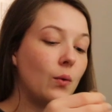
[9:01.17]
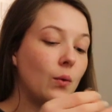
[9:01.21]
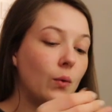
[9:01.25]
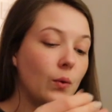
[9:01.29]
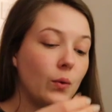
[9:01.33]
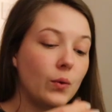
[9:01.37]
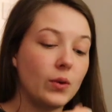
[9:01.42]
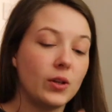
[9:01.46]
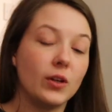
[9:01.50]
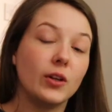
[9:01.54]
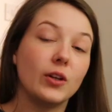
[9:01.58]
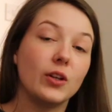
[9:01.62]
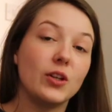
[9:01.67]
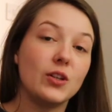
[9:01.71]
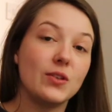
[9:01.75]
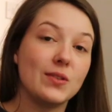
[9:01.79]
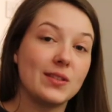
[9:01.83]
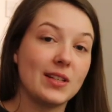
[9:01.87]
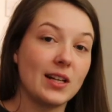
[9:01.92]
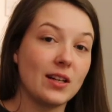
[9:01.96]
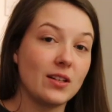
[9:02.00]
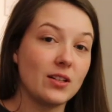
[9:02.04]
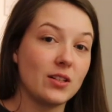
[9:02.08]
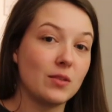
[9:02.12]
or you can
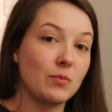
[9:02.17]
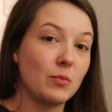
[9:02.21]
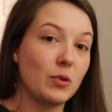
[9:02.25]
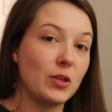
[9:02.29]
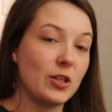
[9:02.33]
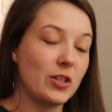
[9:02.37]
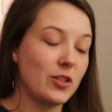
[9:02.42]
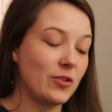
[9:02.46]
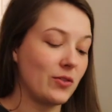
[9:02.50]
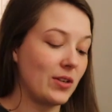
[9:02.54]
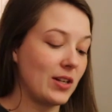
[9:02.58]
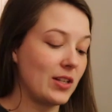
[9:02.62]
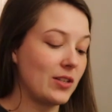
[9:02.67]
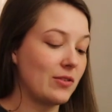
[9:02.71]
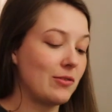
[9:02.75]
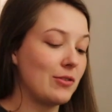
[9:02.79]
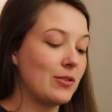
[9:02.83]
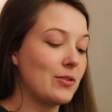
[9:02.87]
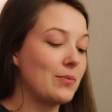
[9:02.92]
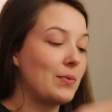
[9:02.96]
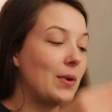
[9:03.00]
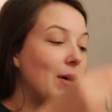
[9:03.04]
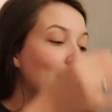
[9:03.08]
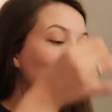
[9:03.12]
use it under moisturiser
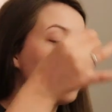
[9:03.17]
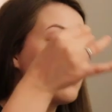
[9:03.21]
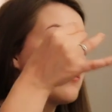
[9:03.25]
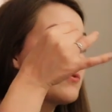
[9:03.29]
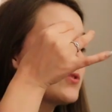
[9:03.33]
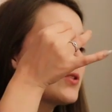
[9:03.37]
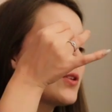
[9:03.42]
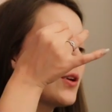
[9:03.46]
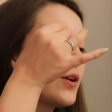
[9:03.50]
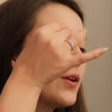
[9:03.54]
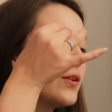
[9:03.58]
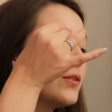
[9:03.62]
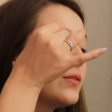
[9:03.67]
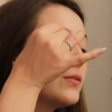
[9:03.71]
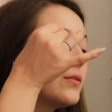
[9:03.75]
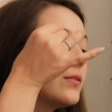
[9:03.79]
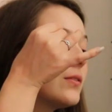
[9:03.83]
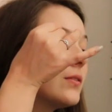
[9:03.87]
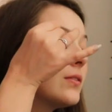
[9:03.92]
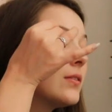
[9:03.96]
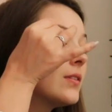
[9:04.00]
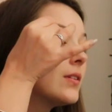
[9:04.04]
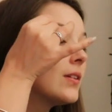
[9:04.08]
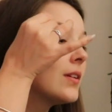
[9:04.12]
as well. So
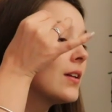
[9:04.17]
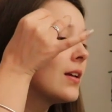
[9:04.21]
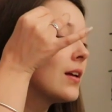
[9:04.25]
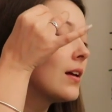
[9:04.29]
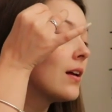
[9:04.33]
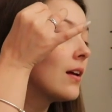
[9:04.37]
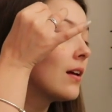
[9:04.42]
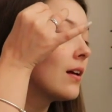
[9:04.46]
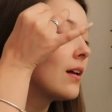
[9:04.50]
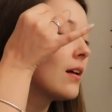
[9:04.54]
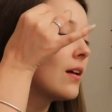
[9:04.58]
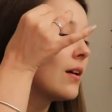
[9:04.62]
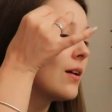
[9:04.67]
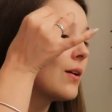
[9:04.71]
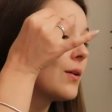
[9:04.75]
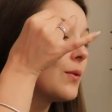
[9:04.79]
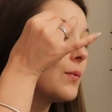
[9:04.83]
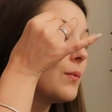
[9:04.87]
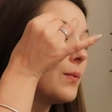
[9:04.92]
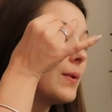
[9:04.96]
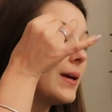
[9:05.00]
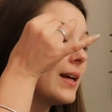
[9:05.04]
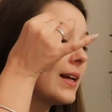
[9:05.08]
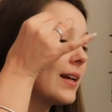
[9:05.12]

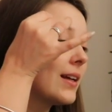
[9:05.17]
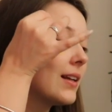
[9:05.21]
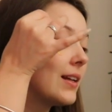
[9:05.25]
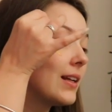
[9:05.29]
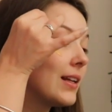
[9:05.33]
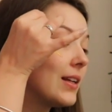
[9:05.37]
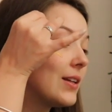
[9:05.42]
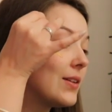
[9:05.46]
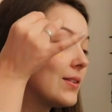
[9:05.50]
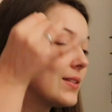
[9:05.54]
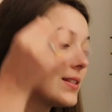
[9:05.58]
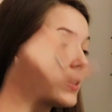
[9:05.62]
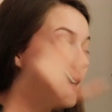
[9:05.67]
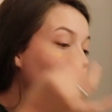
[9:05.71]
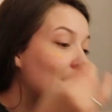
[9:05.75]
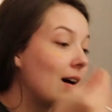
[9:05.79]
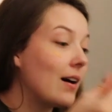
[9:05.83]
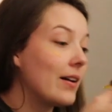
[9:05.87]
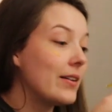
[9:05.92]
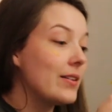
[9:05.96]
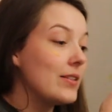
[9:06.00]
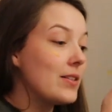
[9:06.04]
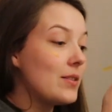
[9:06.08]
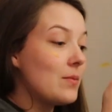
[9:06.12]
we're going to use it
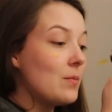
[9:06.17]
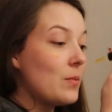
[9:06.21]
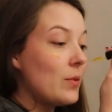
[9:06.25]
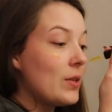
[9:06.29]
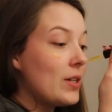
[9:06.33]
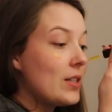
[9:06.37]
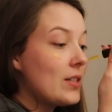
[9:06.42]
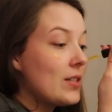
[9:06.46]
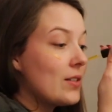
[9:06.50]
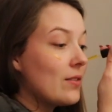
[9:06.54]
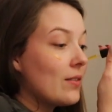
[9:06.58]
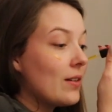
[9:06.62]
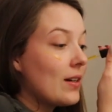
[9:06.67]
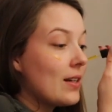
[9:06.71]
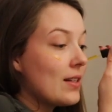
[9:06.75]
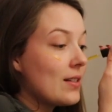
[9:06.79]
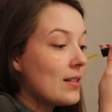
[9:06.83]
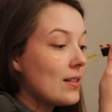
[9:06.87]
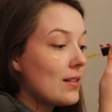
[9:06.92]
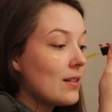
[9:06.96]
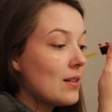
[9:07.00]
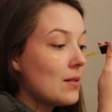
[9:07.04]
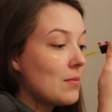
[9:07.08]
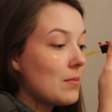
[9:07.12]
under
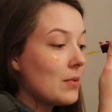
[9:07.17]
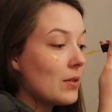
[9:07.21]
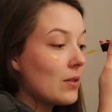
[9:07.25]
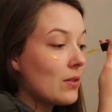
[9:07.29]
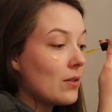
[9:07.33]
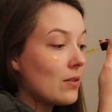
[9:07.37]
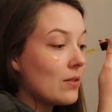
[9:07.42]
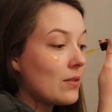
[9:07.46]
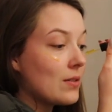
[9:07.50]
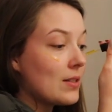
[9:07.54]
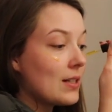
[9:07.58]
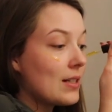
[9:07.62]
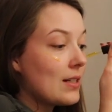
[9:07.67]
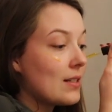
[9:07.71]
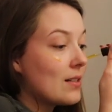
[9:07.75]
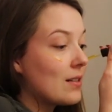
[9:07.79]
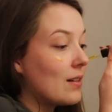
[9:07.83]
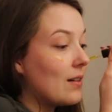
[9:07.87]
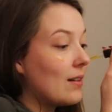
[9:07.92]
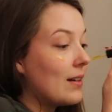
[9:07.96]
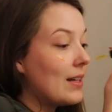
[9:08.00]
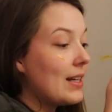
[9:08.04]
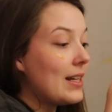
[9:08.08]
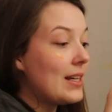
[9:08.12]
moisturiser because it's
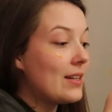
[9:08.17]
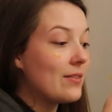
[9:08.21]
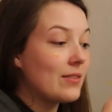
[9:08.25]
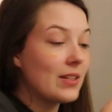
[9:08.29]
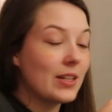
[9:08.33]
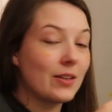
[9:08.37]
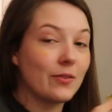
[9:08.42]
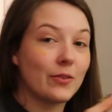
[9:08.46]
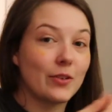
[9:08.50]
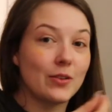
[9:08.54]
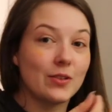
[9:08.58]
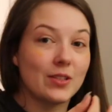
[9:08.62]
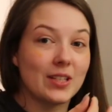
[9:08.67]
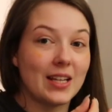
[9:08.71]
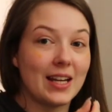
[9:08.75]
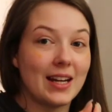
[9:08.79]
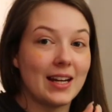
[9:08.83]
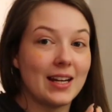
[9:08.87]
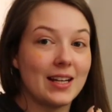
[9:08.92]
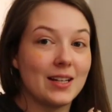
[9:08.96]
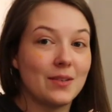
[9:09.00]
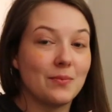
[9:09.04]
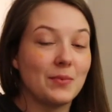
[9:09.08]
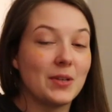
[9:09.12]
our evening
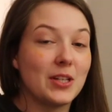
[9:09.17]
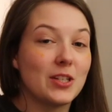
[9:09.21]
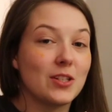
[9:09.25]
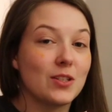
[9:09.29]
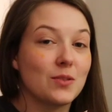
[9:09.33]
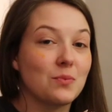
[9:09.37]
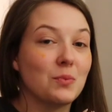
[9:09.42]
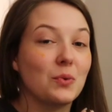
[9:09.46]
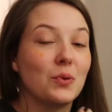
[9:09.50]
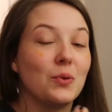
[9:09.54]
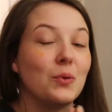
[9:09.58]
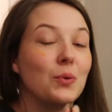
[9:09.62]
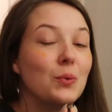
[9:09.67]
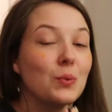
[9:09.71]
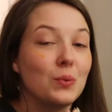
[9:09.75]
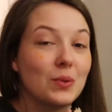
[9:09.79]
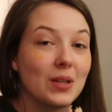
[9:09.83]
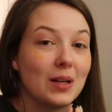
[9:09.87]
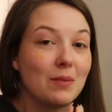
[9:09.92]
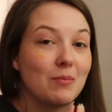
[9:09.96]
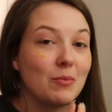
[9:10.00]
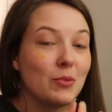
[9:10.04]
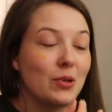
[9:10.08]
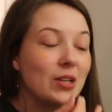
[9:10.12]
routine and we just want all
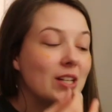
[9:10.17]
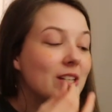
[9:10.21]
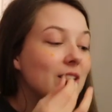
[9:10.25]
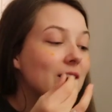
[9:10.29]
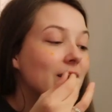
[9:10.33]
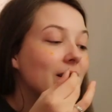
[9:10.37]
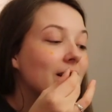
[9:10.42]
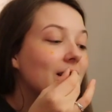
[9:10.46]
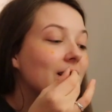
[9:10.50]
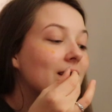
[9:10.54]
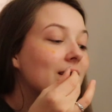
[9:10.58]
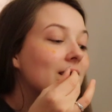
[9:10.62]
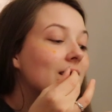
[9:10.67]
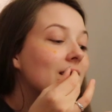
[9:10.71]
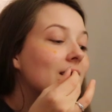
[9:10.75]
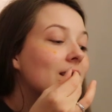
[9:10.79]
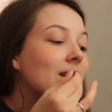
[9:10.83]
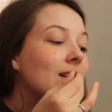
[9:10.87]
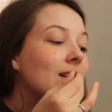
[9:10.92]
that moisture